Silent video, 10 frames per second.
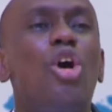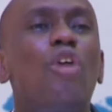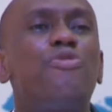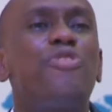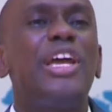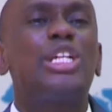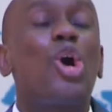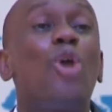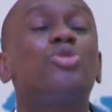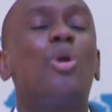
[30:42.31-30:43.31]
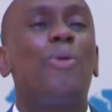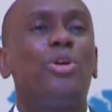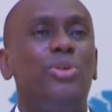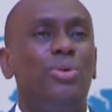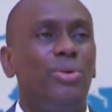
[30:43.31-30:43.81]
of faith comes
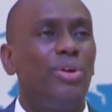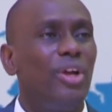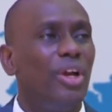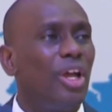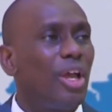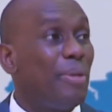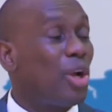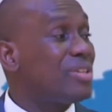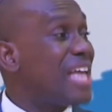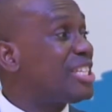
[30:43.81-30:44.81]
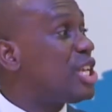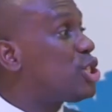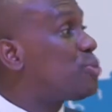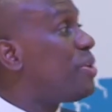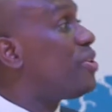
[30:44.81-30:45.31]
upon you, because that's the
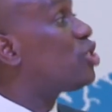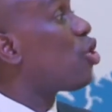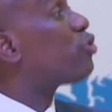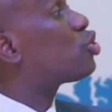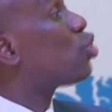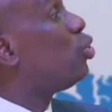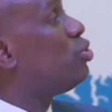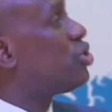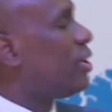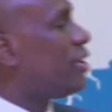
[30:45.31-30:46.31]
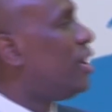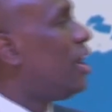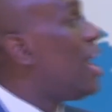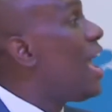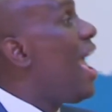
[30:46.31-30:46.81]
spirit of solution.
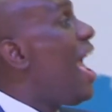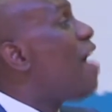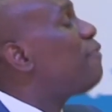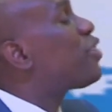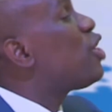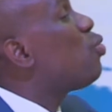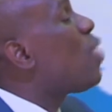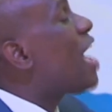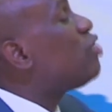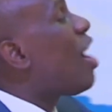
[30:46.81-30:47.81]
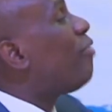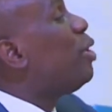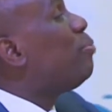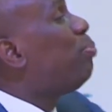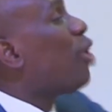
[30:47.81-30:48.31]
Everywhere you have
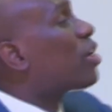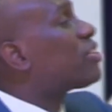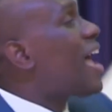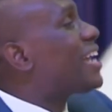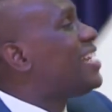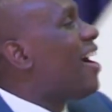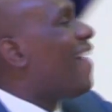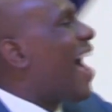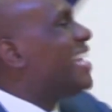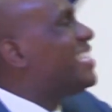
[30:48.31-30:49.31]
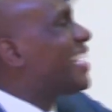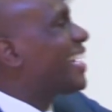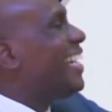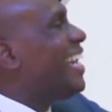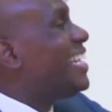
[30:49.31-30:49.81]
been blocked right now, I
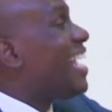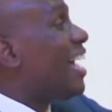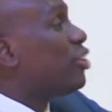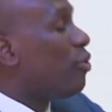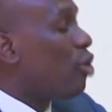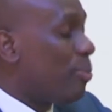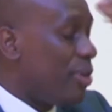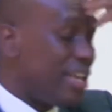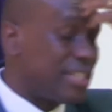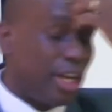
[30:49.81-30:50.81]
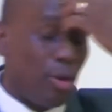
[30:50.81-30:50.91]
decree let the hand of God be rested